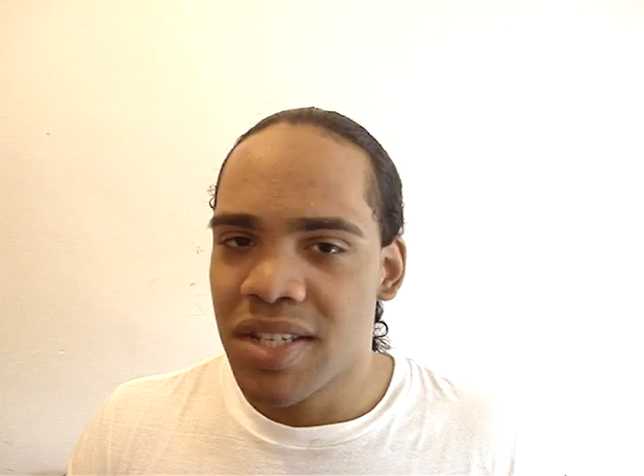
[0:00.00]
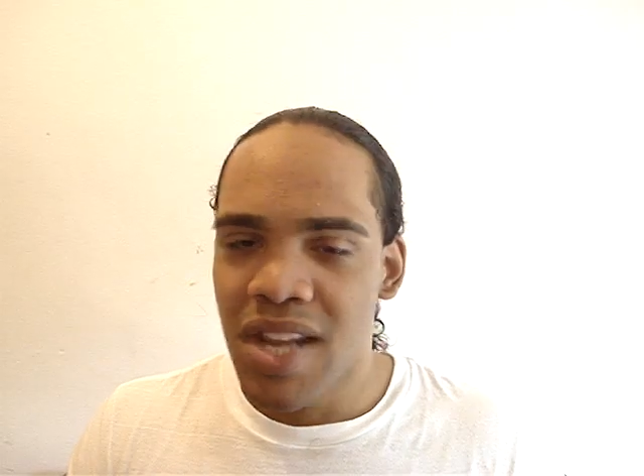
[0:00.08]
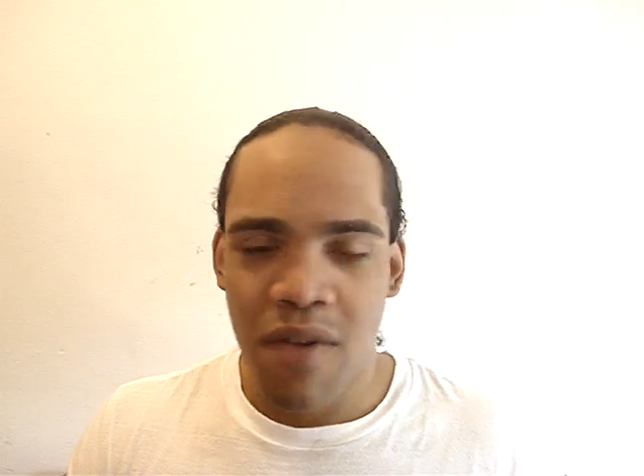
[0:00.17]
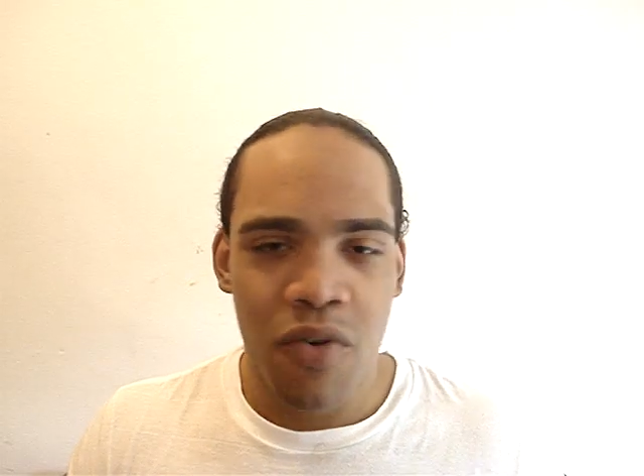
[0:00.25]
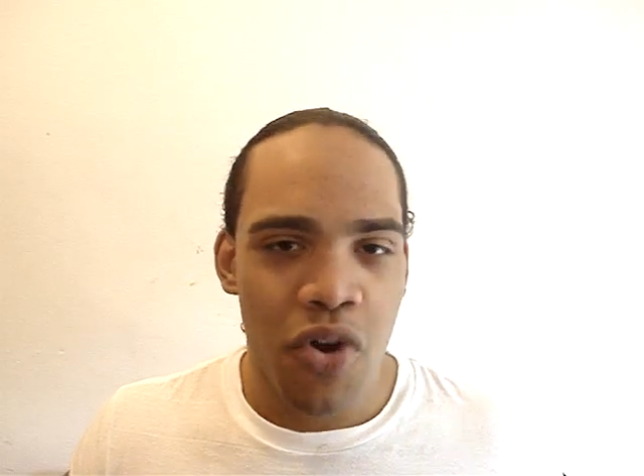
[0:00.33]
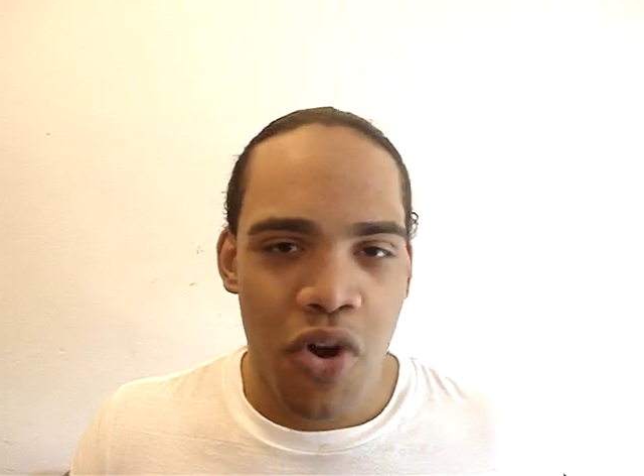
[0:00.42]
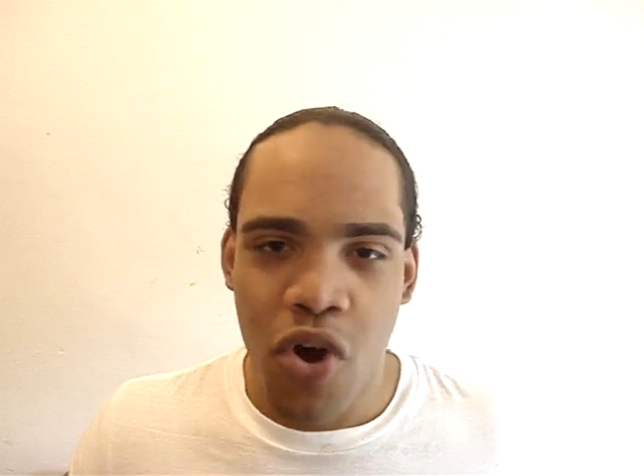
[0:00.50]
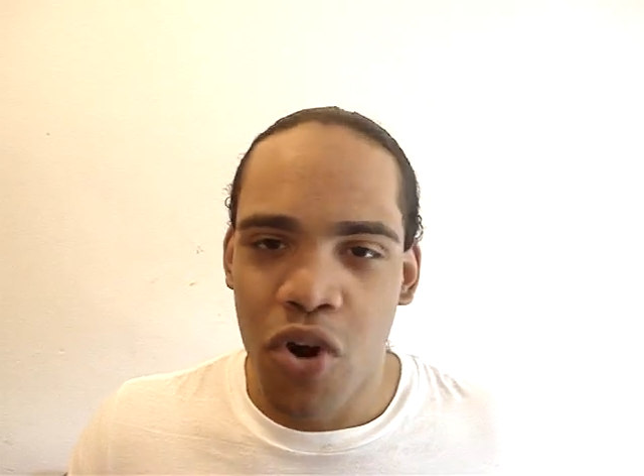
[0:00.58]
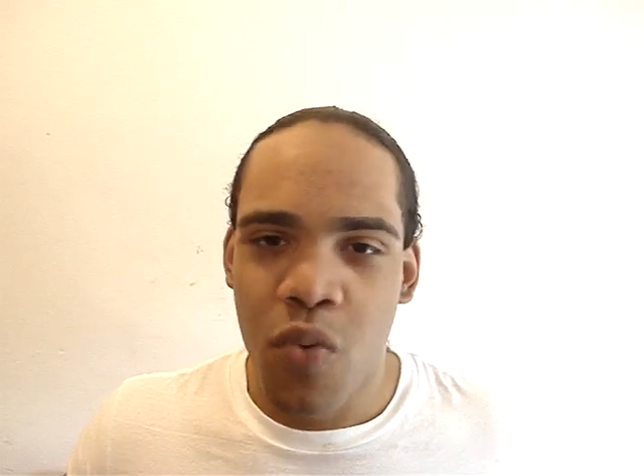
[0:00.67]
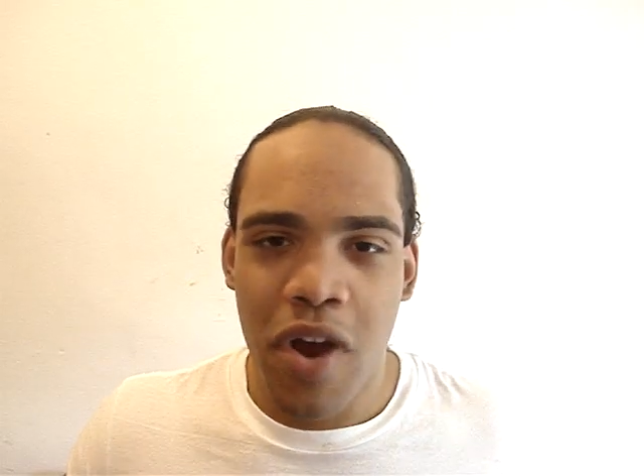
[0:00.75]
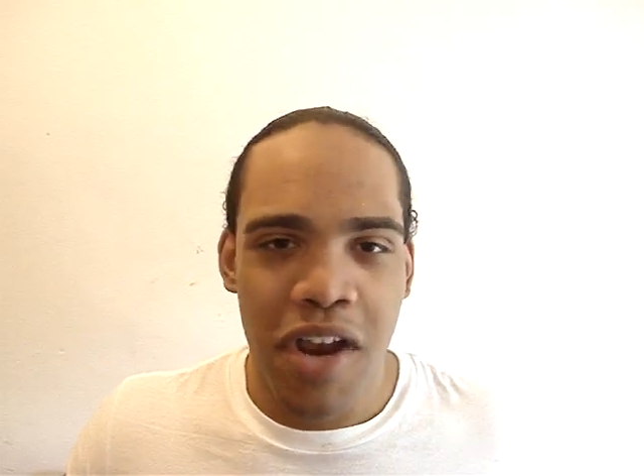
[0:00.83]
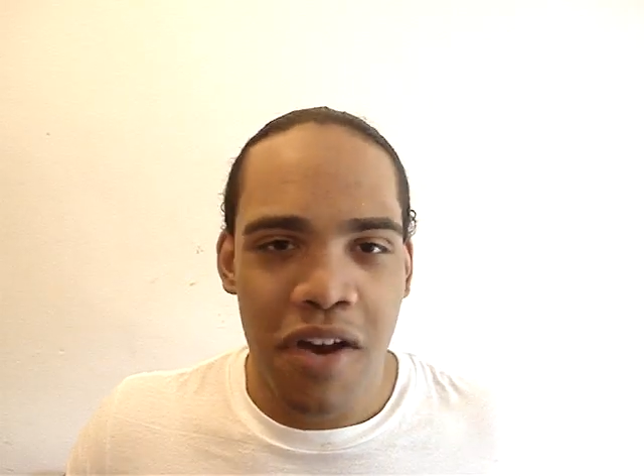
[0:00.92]
never the good
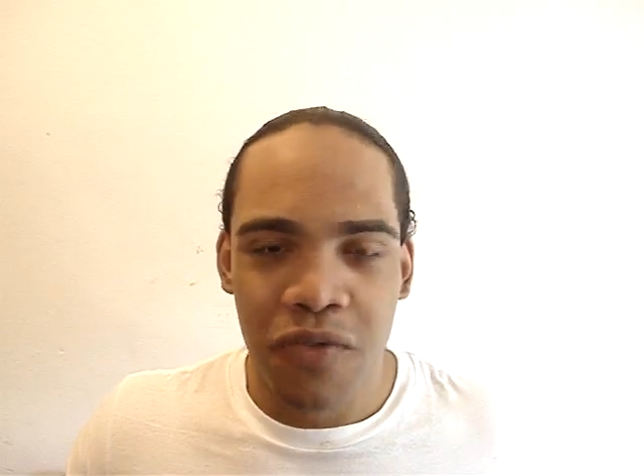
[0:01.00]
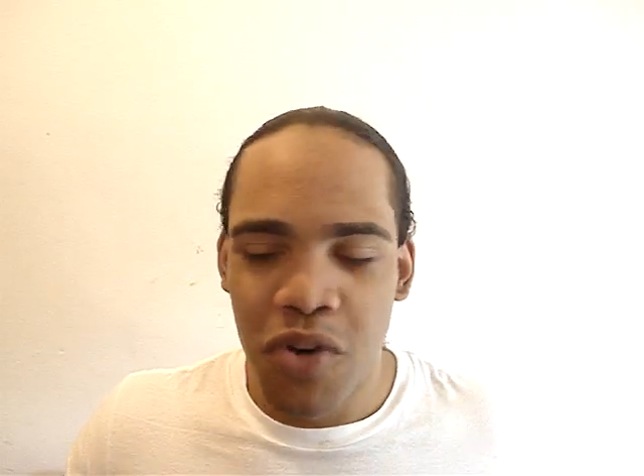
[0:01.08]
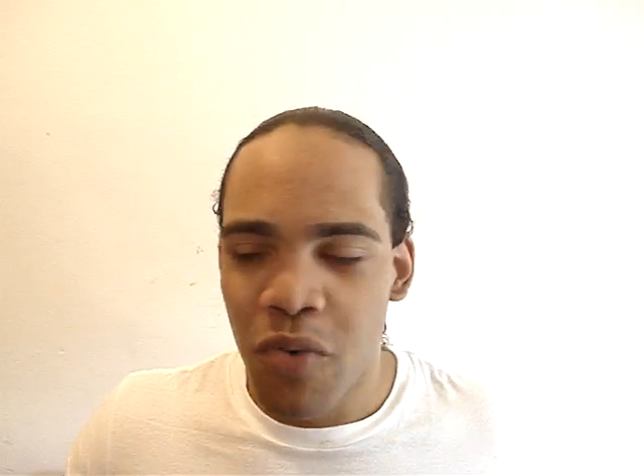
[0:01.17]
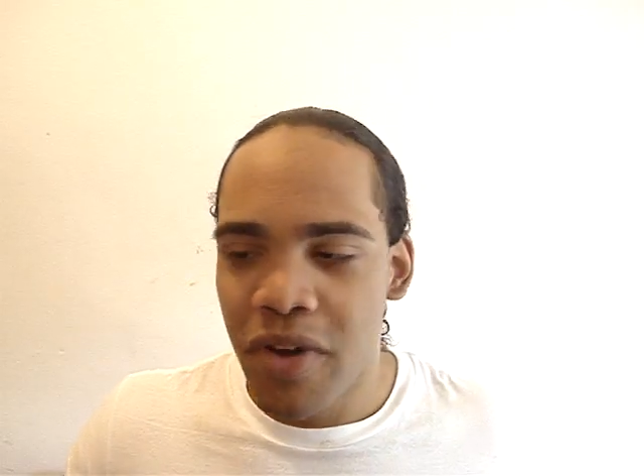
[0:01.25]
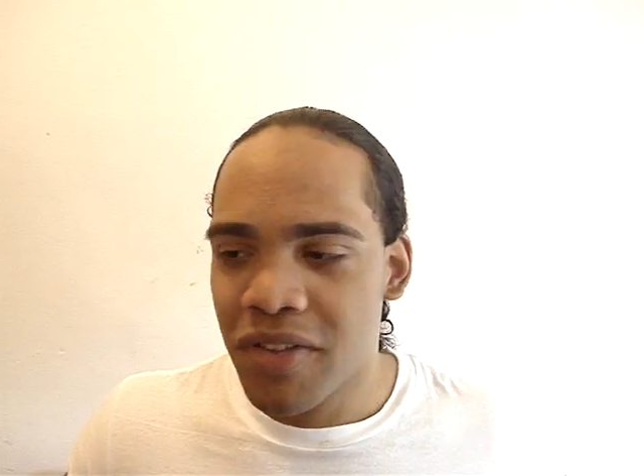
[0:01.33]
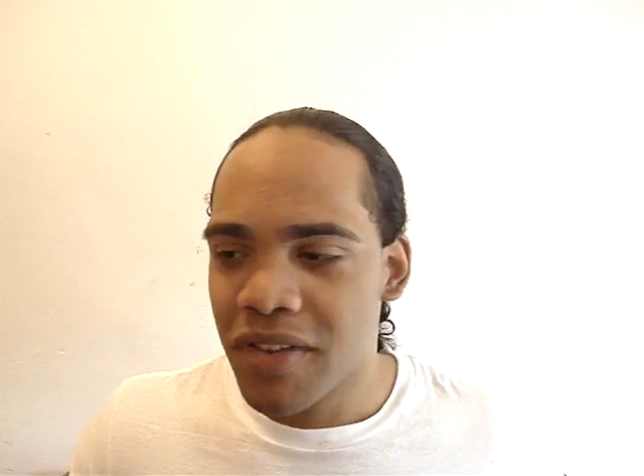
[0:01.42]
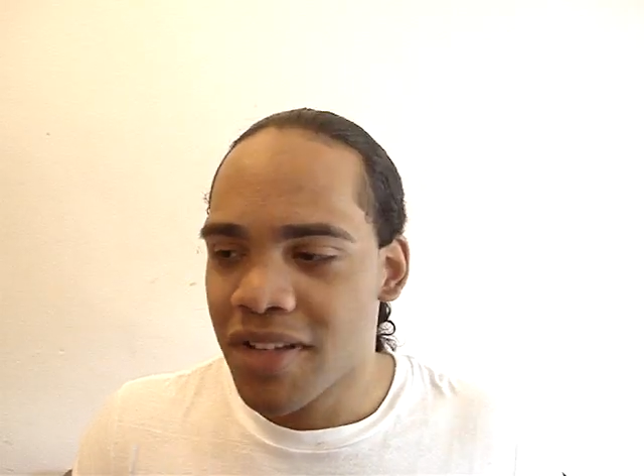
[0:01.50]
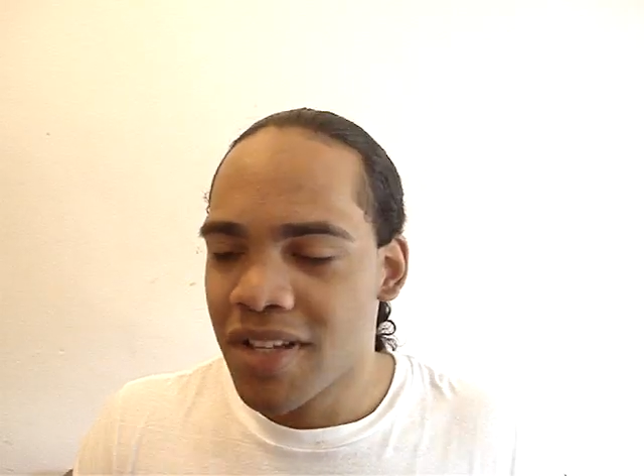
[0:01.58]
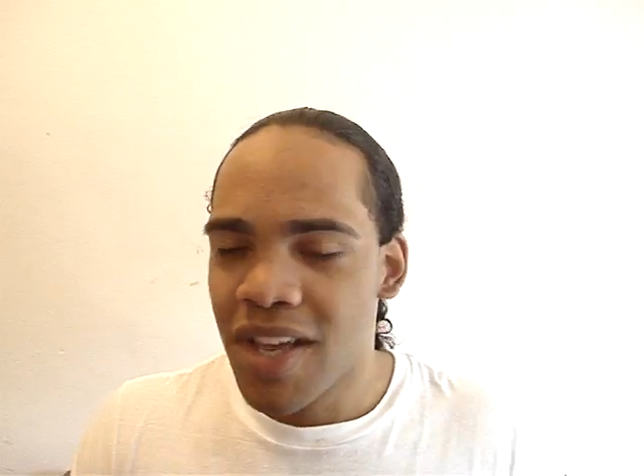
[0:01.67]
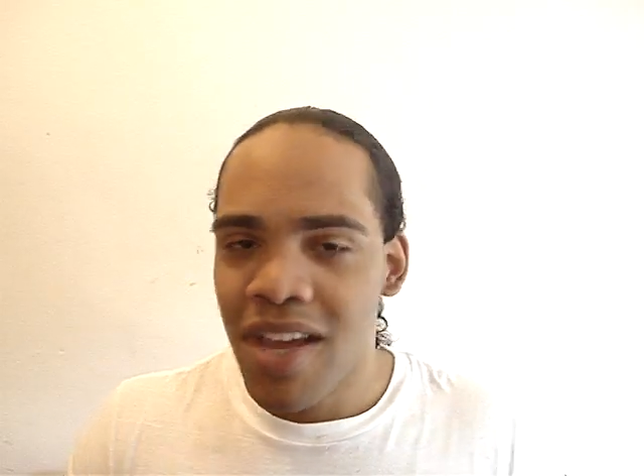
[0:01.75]
way of doing things.